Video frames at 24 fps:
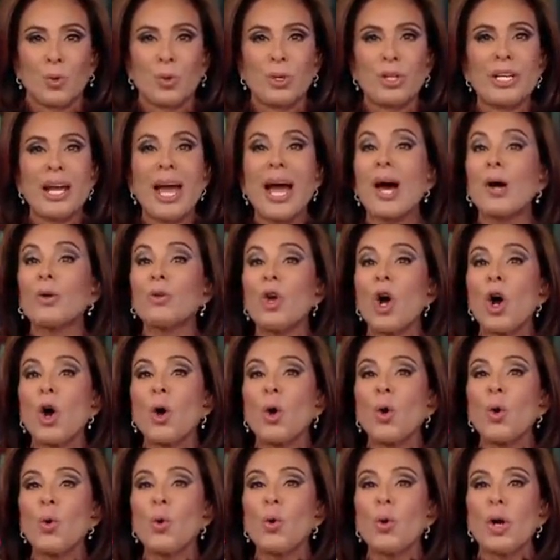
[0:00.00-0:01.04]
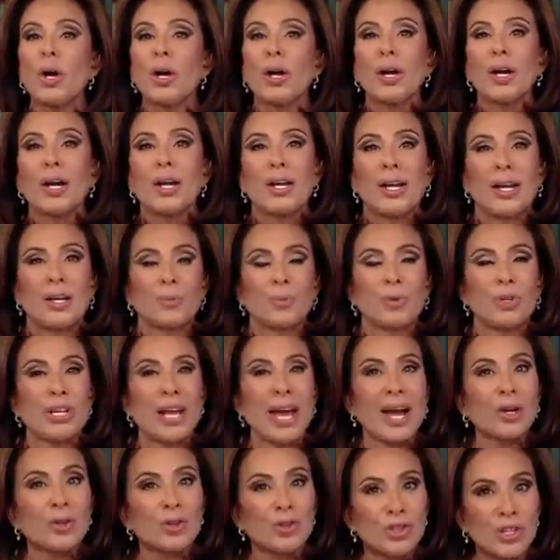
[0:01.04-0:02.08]
We now know And we
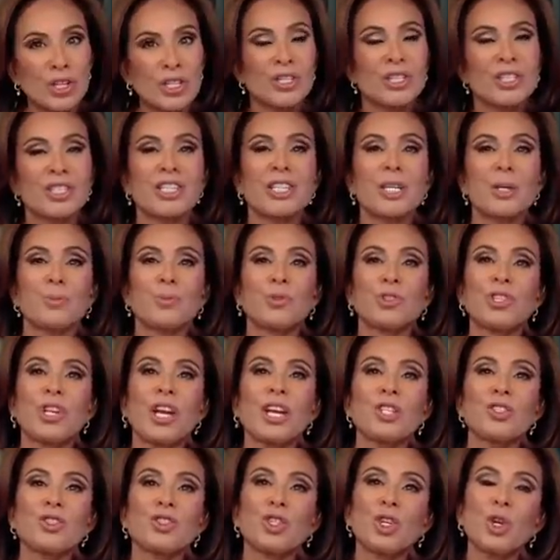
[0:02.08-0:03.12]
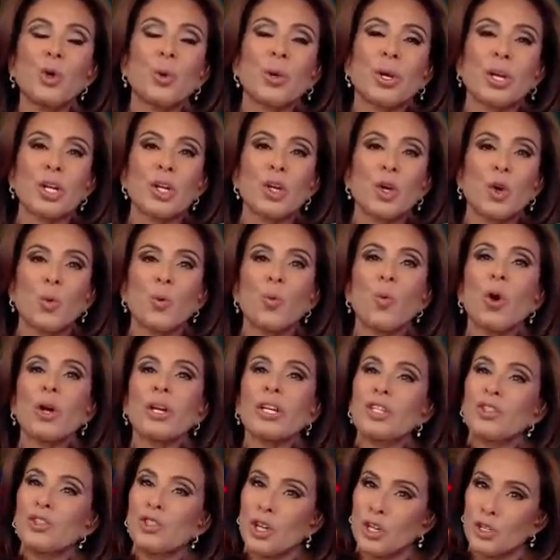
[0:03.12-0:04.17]
now see the deep state doing
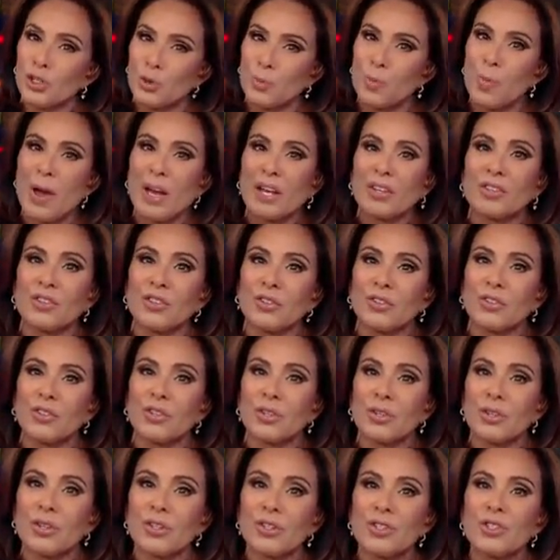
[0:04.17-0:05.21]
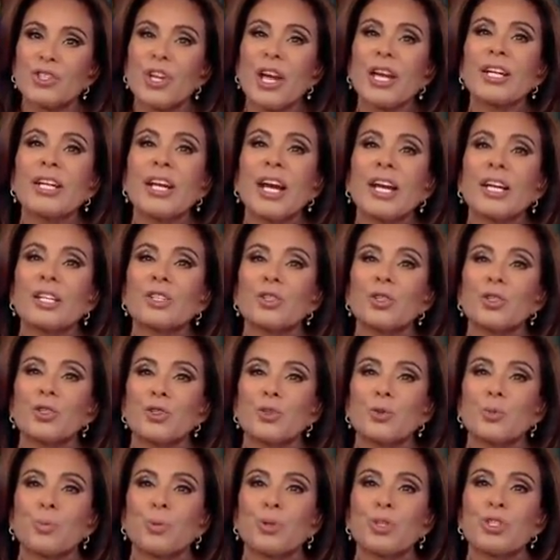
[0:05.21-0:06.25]
what it does best. State
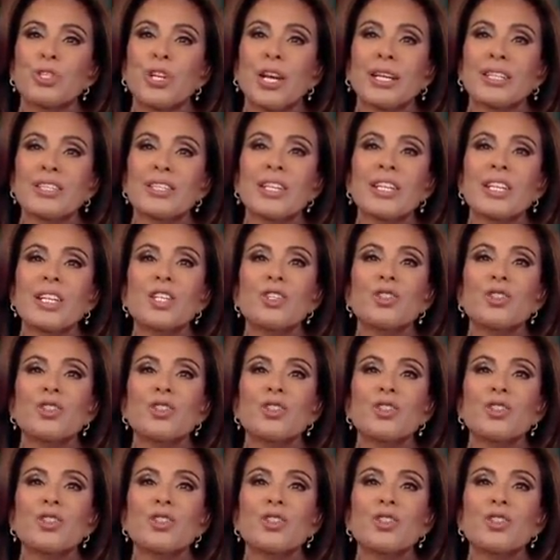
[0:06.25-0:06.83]
actors protecting